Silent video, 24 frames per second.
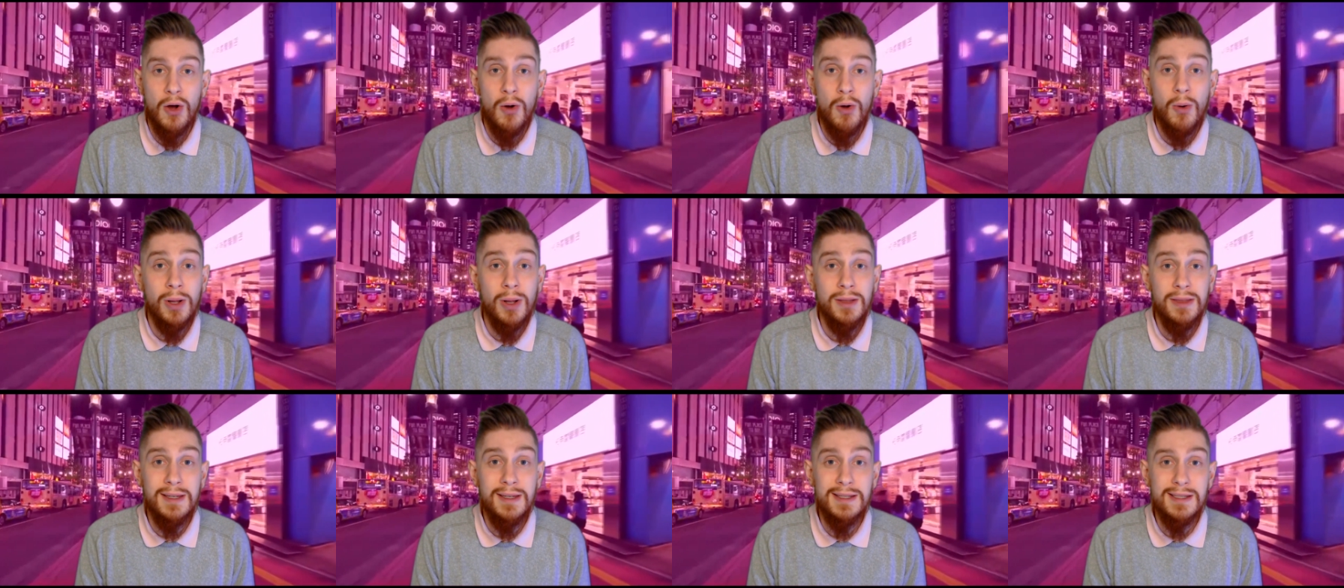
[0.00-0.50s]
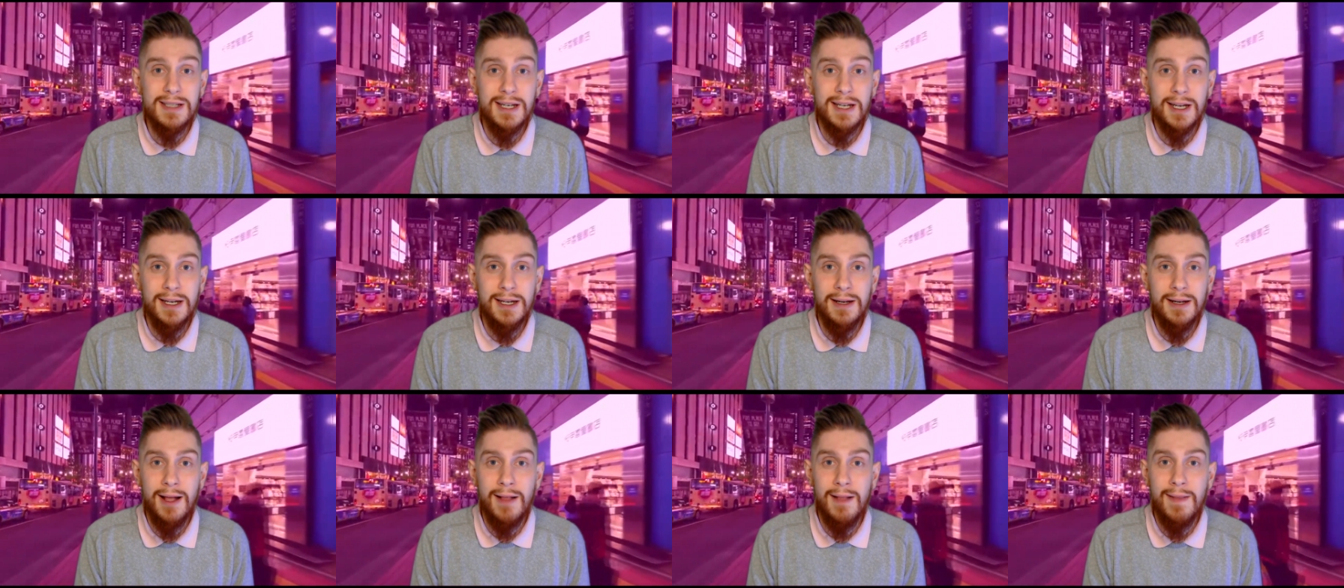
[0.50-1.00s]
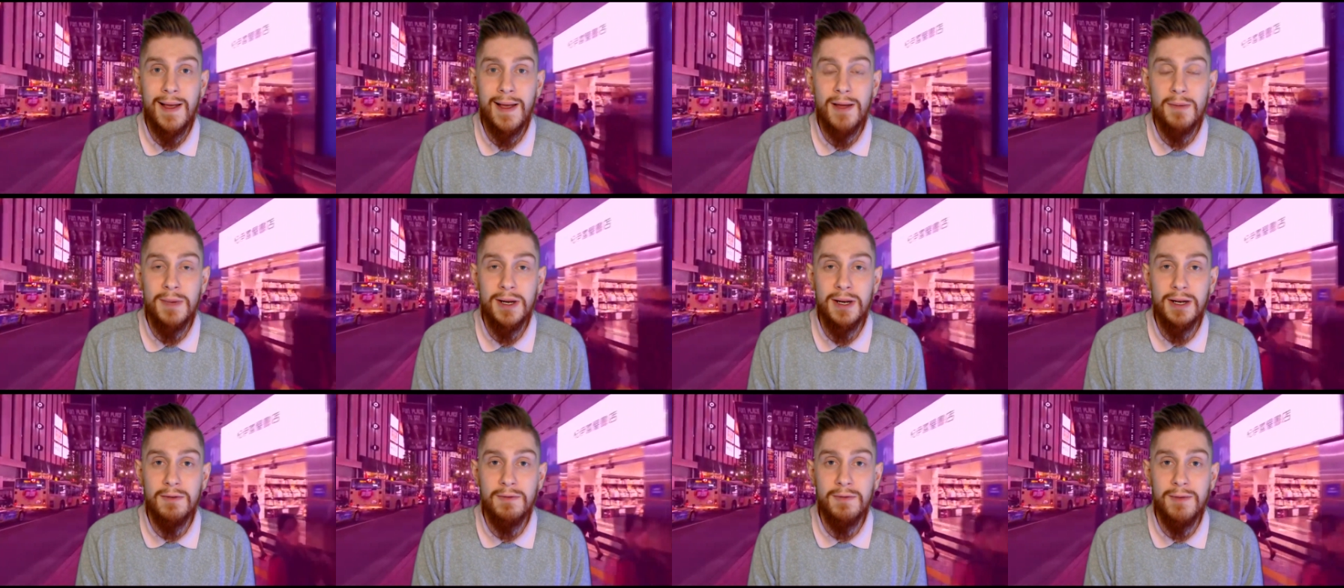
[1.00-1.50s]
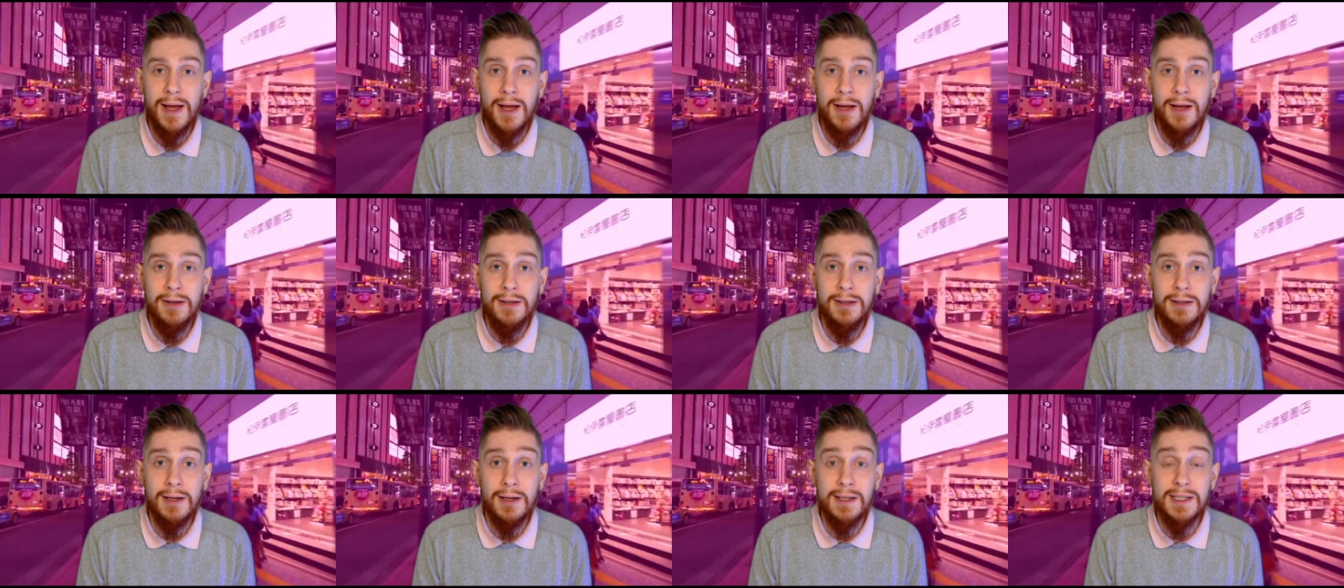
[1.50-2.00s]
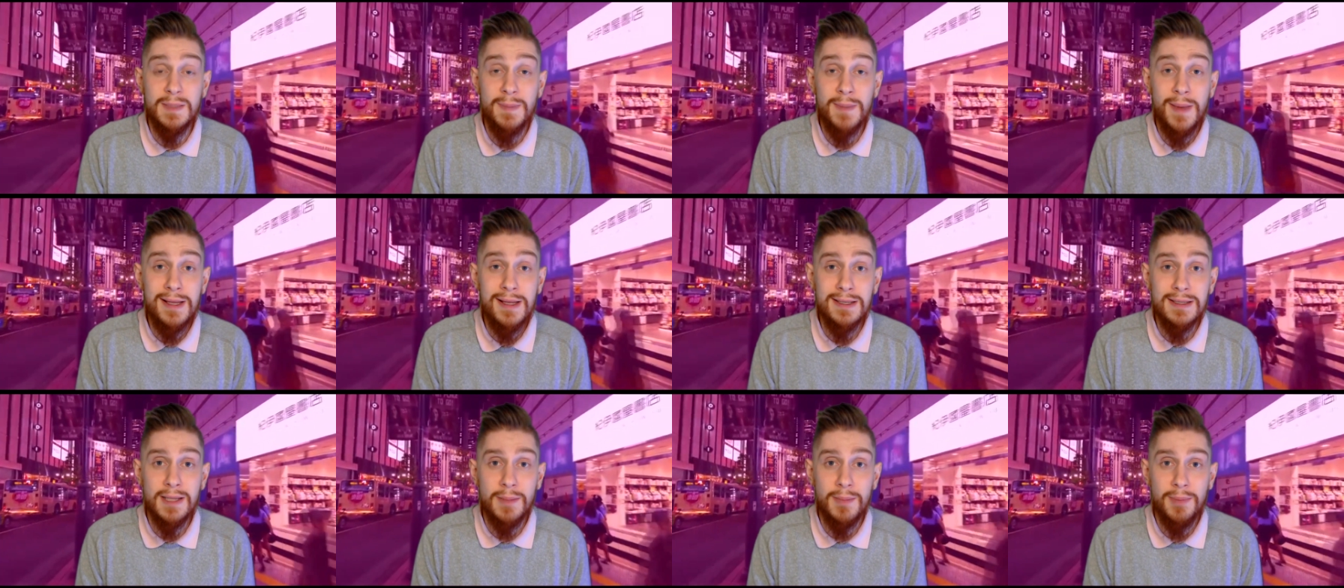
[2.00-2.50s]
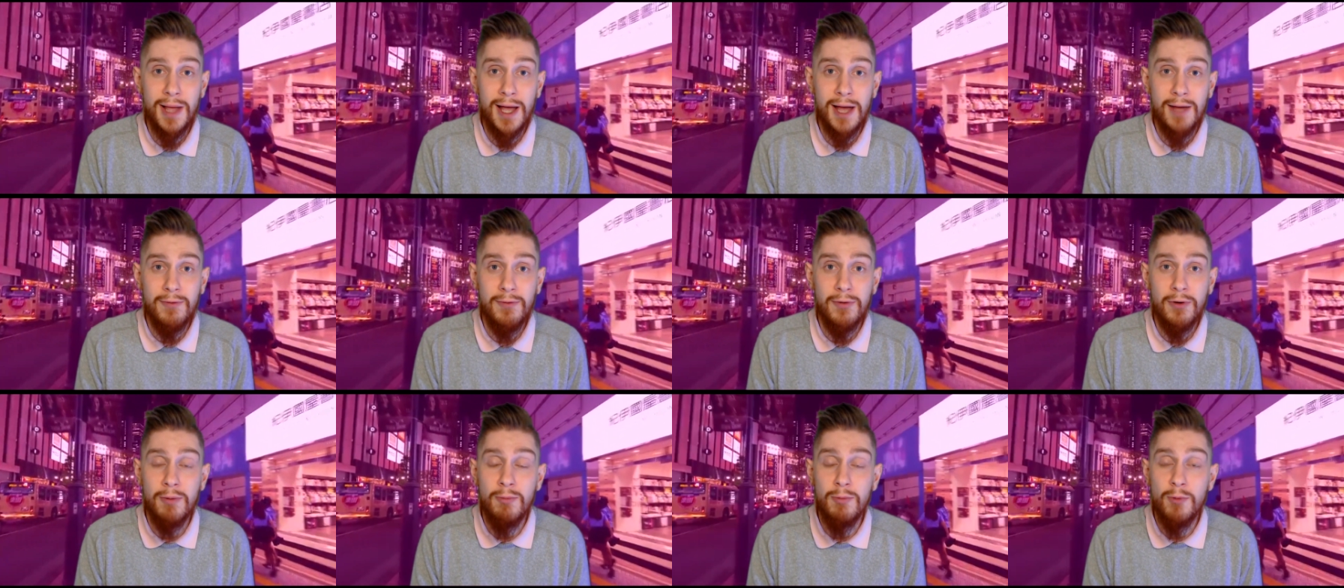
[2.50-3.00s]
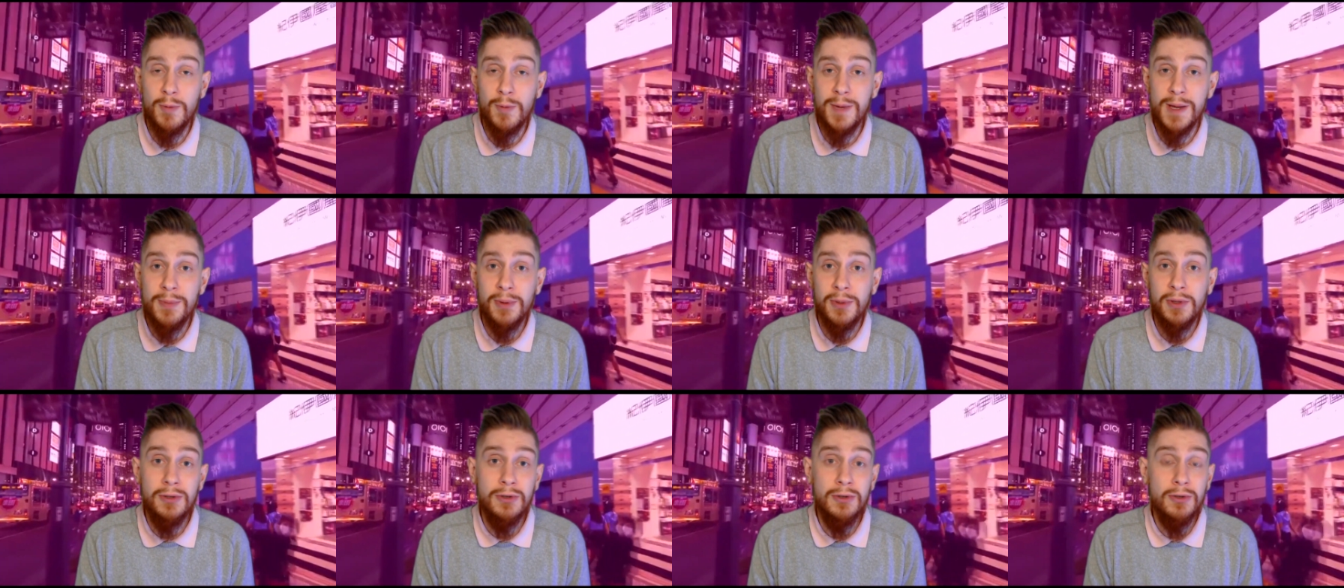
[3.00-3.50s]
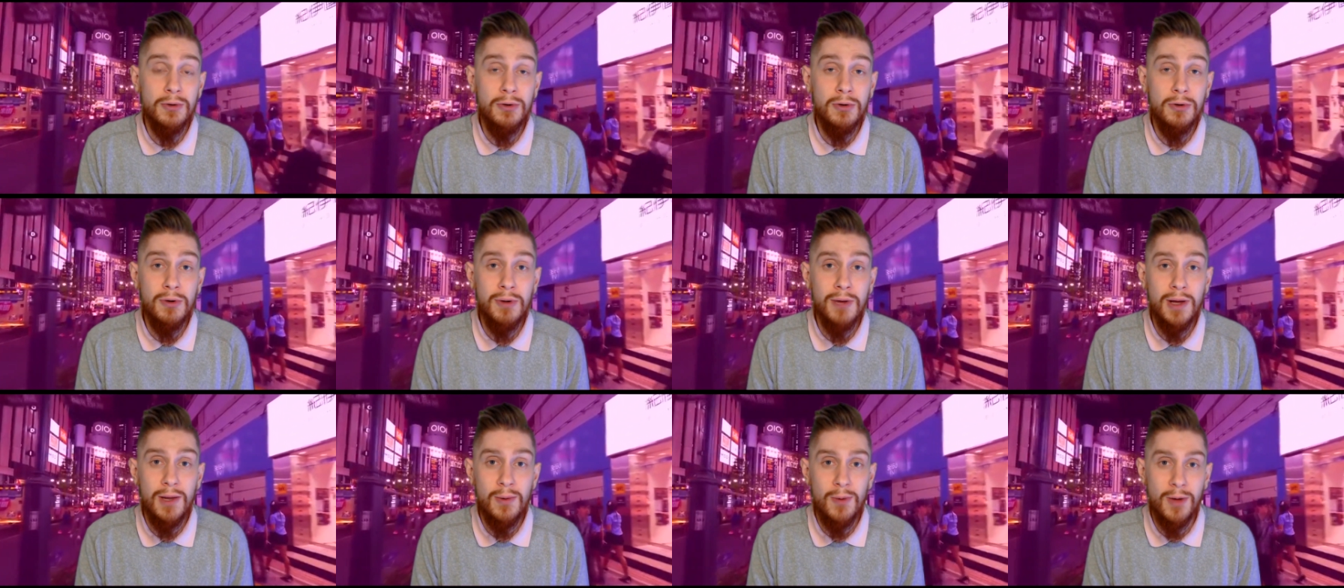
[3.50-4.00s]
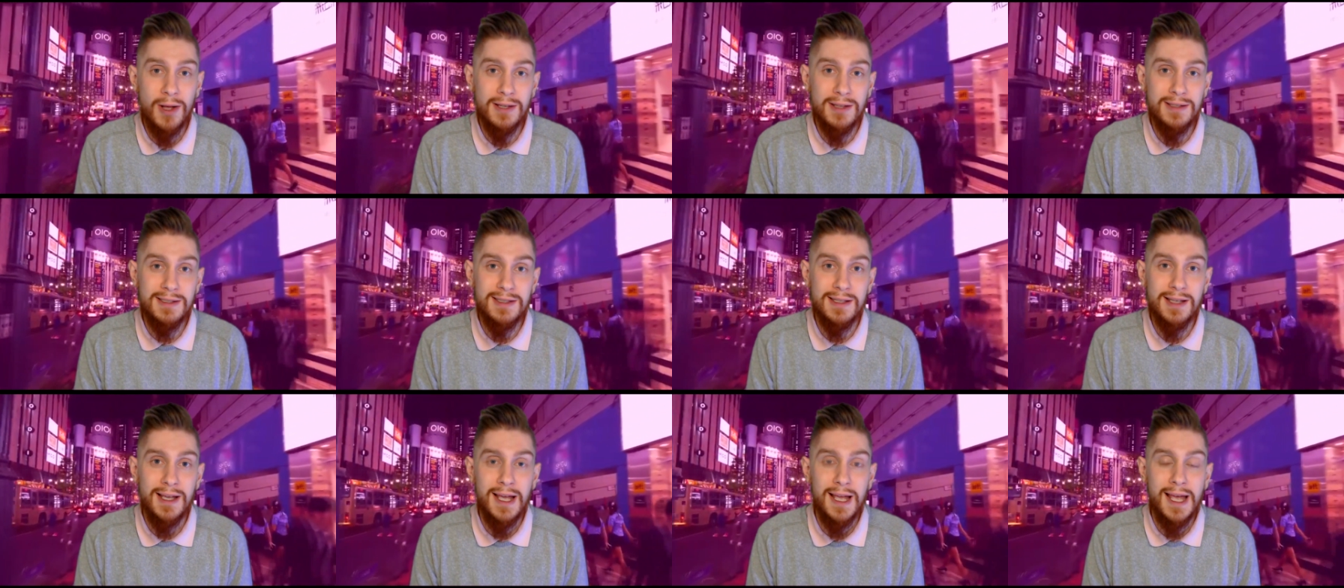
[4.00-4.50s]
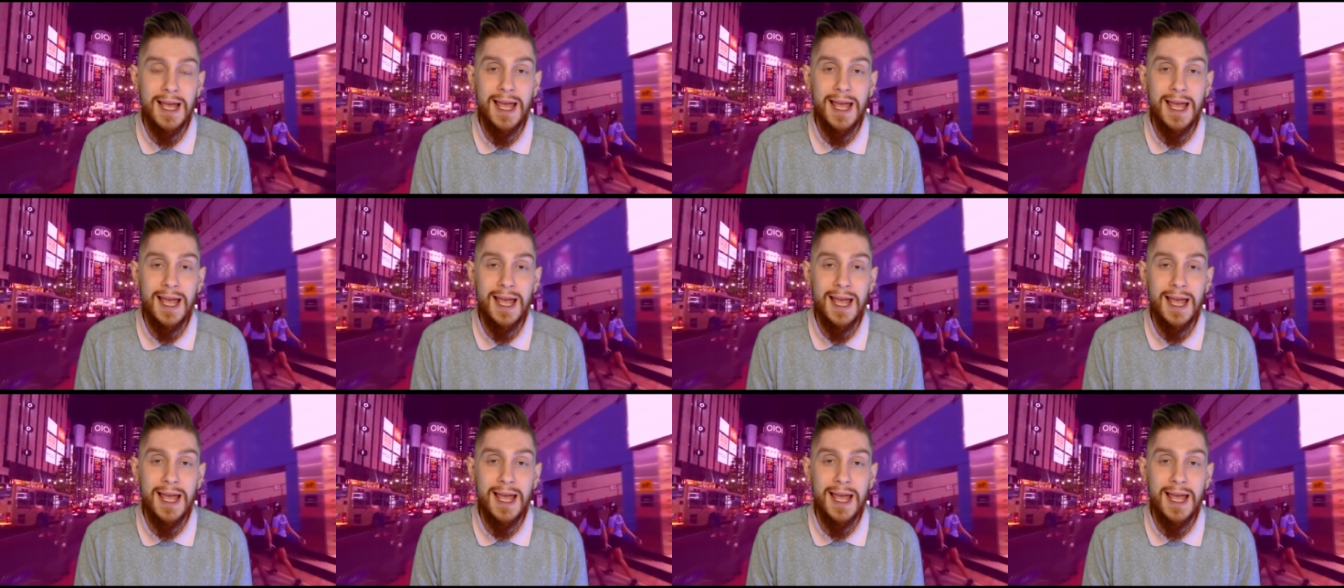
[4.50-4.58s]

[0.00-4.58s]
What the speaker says: What this did allowed me to find a space in the platform where people knew who I was,